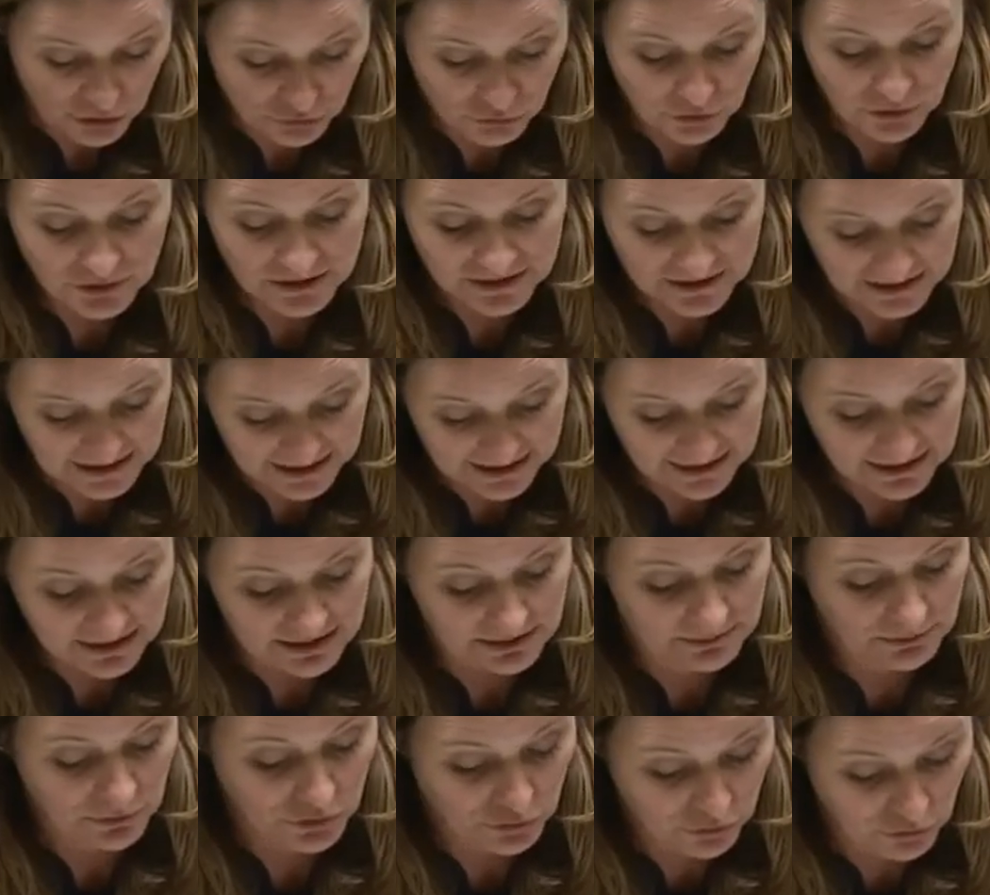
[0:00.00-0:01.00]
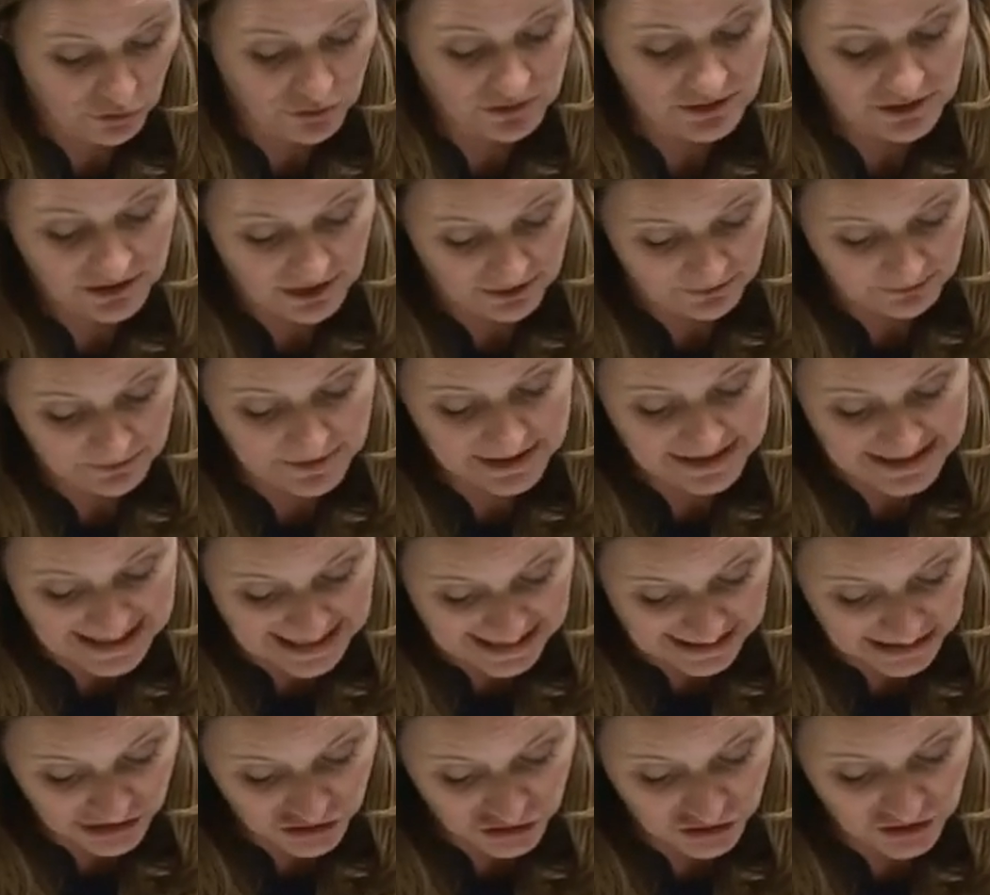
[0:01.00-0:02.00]
cross-system, cross-government
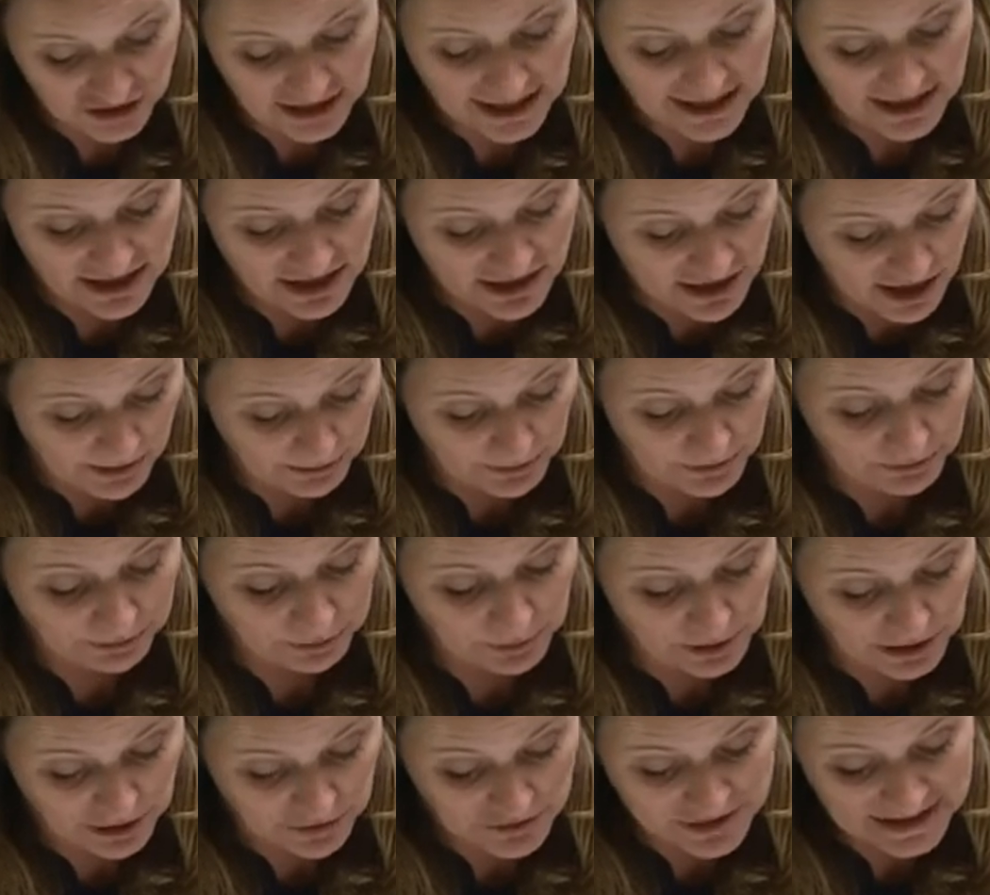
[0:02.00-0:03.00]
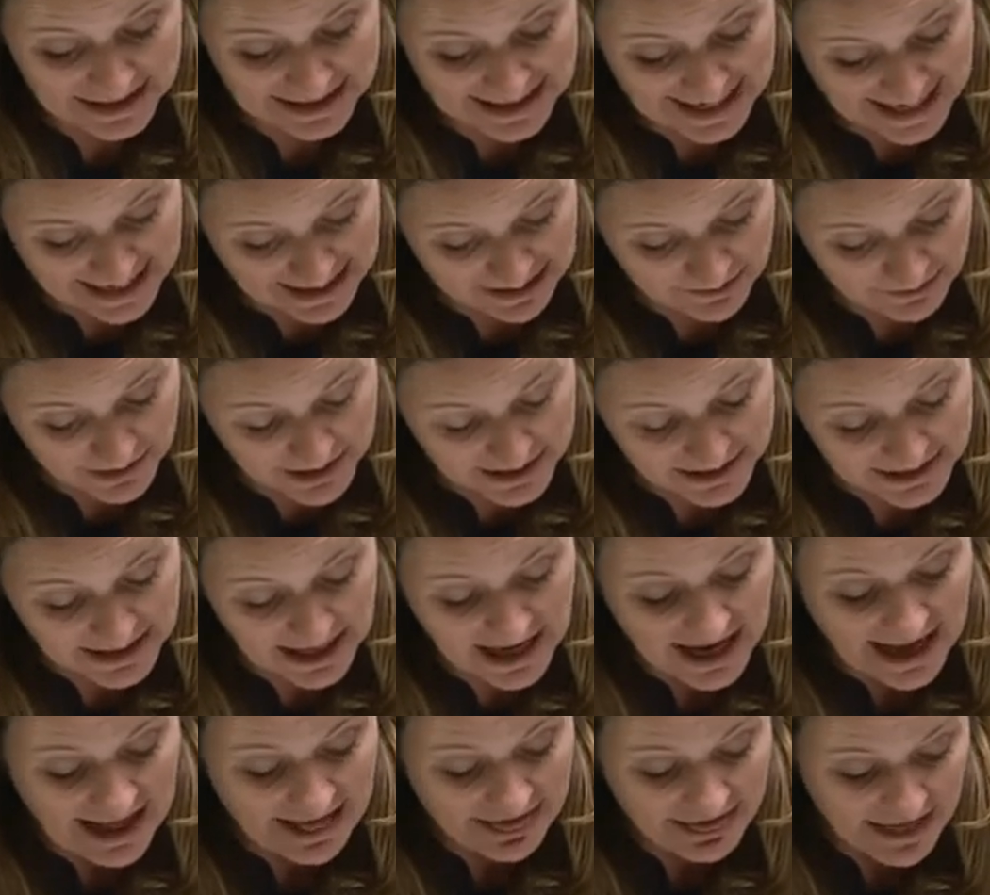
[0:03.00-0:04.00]
action in a number of priority areas
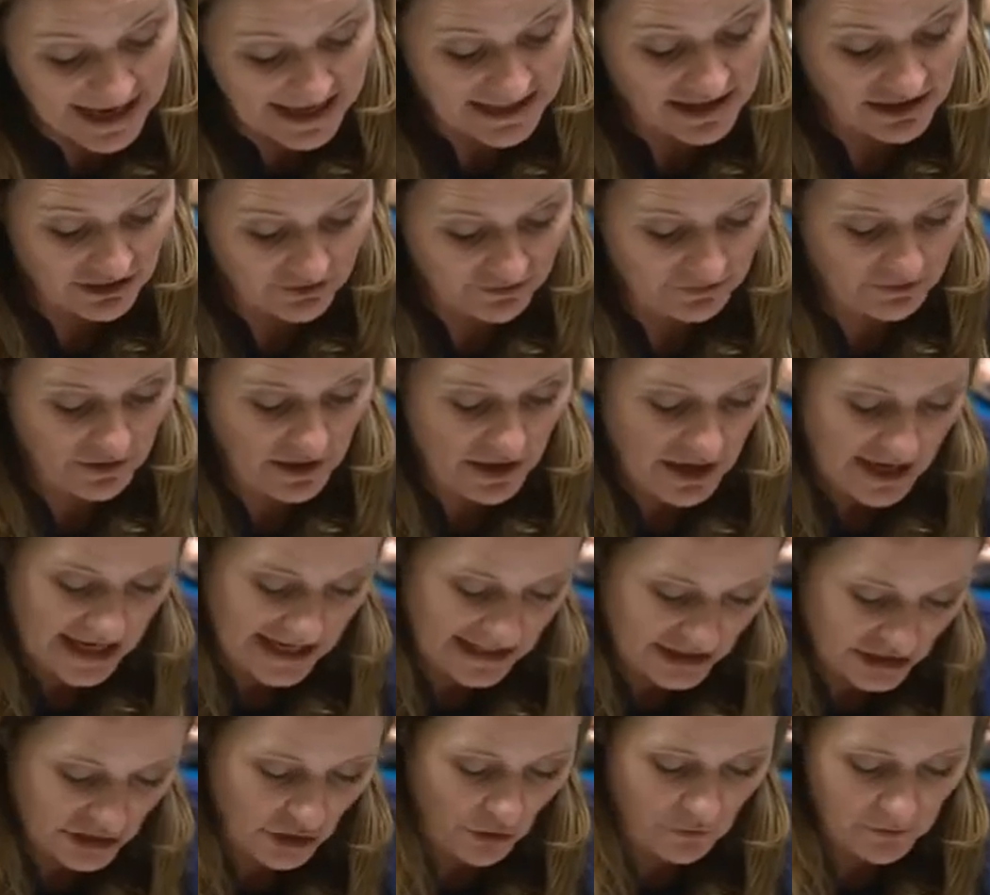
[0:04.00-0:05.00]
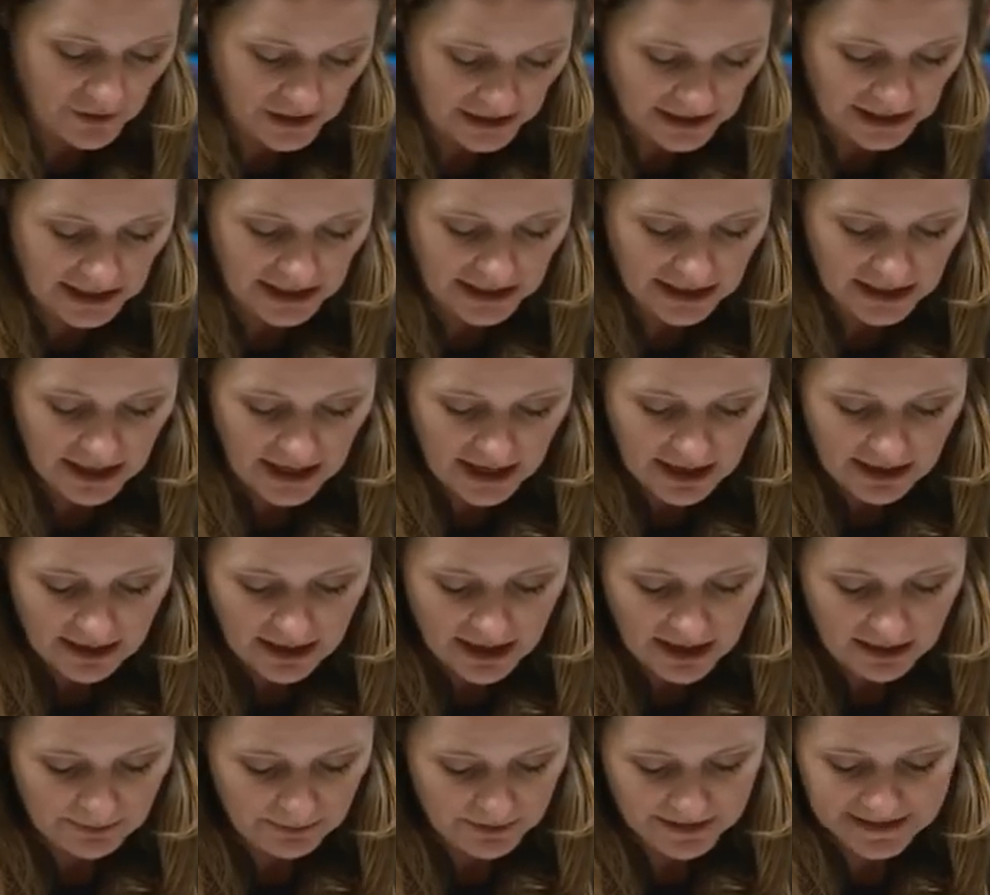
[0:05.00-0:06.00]
that have historically
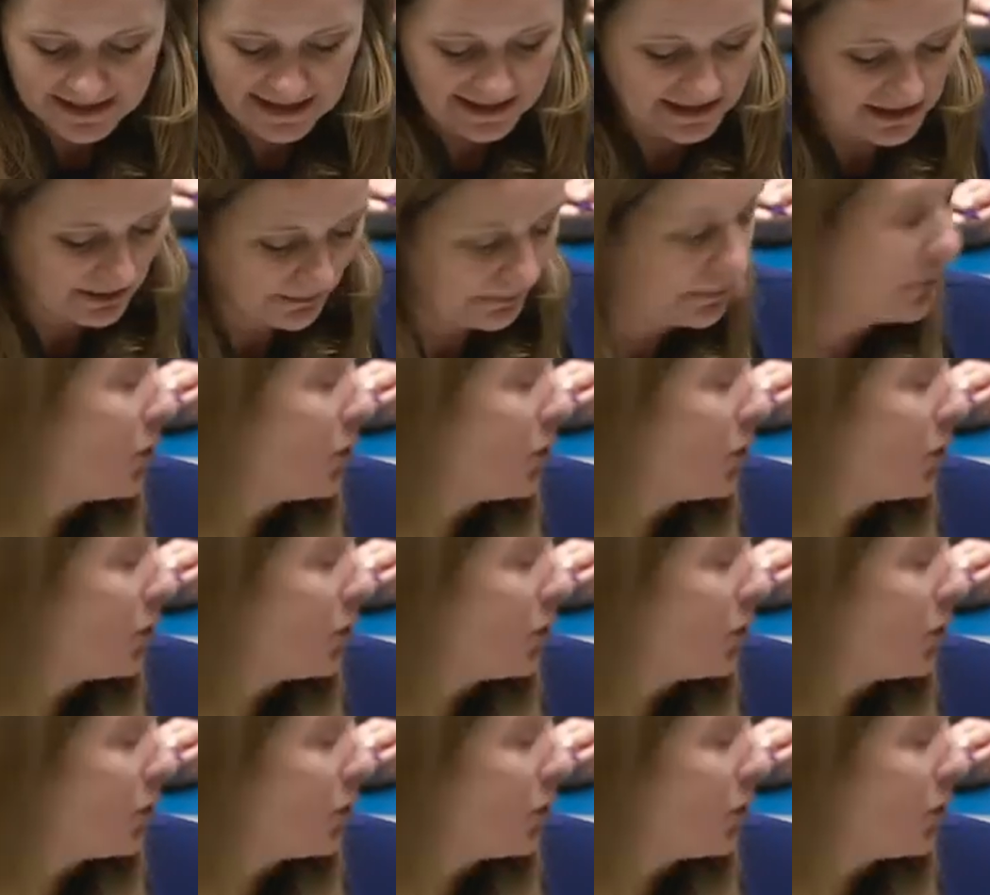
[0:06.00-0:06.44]
presented